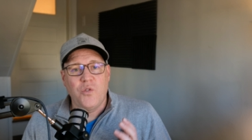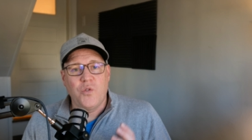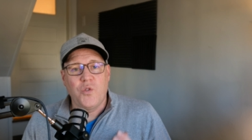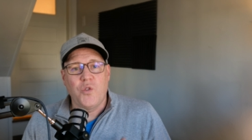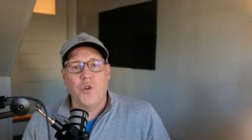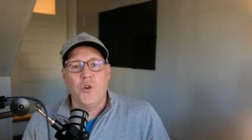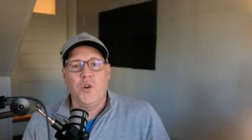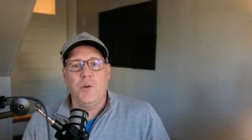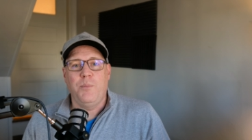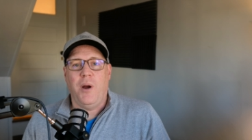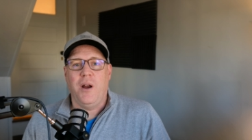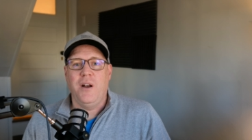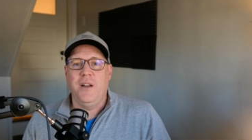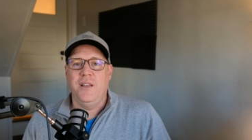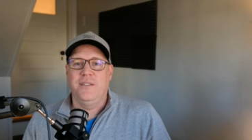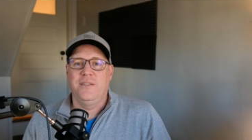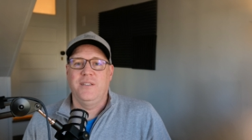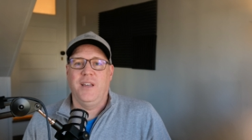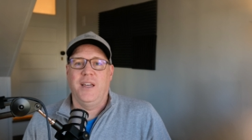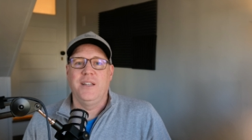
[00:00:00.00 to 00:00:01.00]
third-party
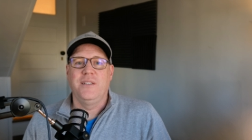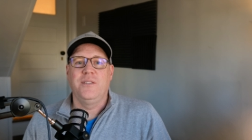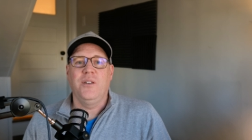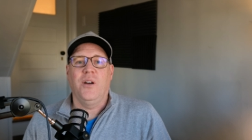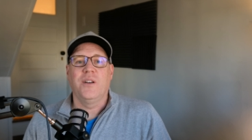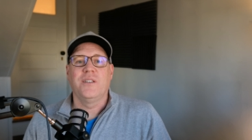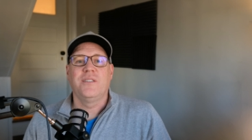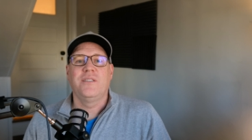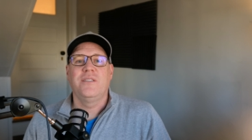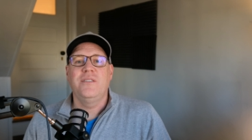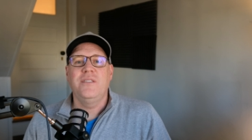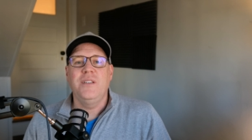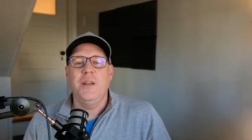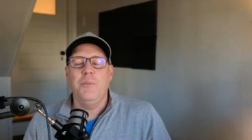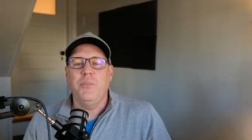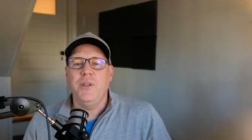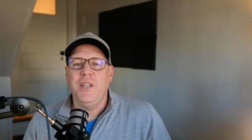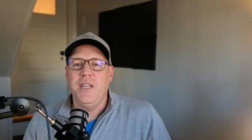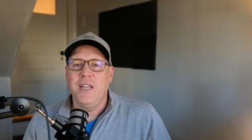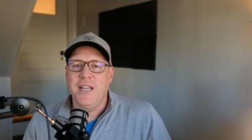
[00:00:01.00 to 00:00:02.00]
sites are
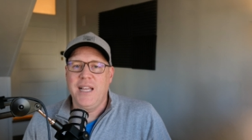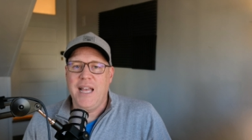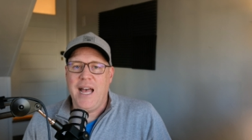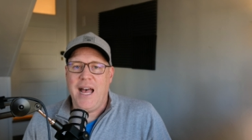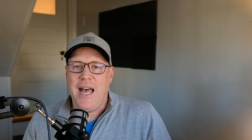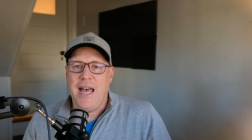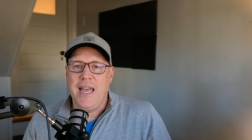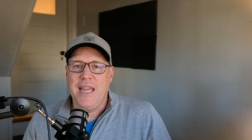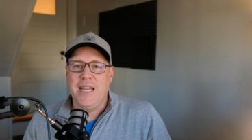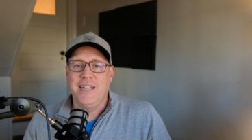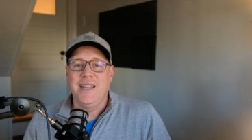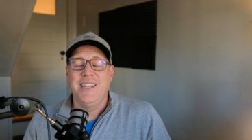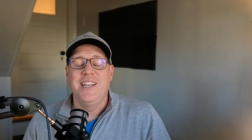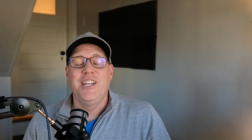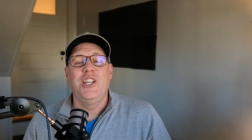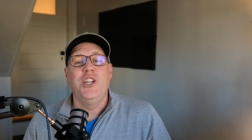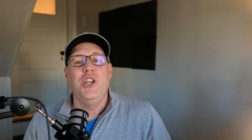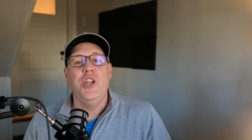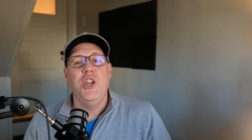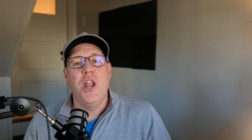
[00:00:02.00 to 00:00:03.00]
simply a guide,
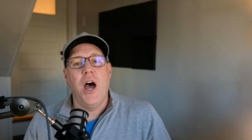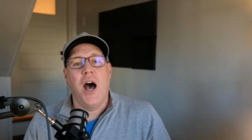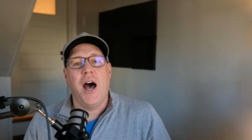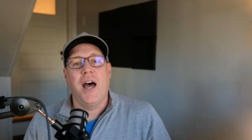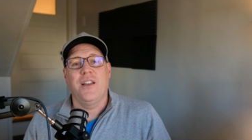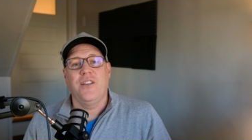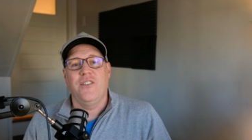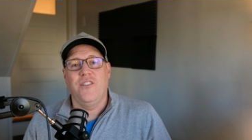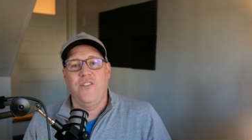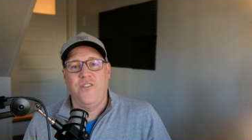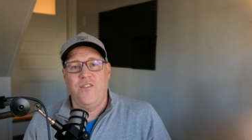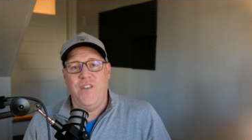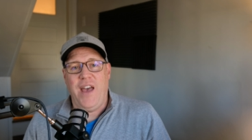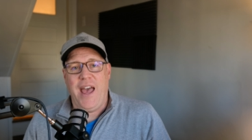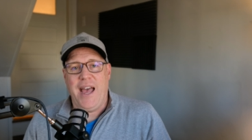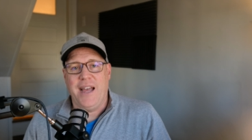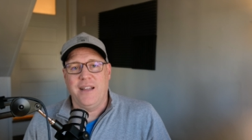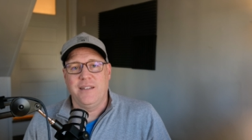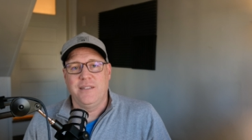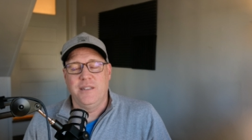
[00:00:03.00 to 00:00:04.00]
not
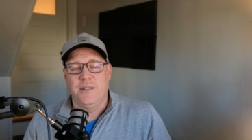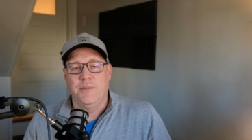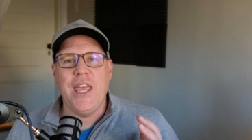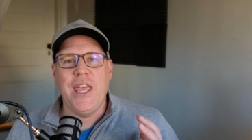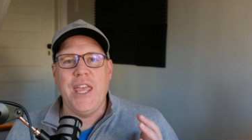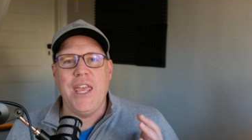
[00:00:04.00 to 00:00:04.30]
fact.